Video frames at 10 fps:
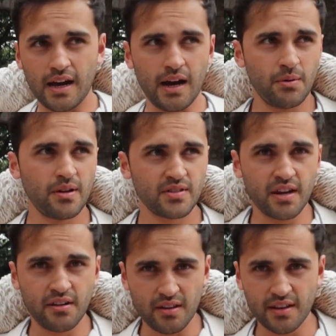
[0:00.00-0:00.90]
Yeah, I'm gonna have to
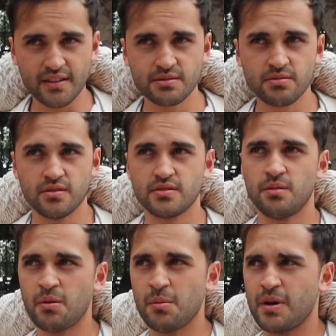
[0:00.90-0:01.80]
carry it like this with the
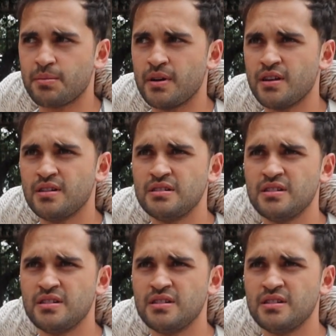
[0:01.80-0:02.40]
top of my backpack.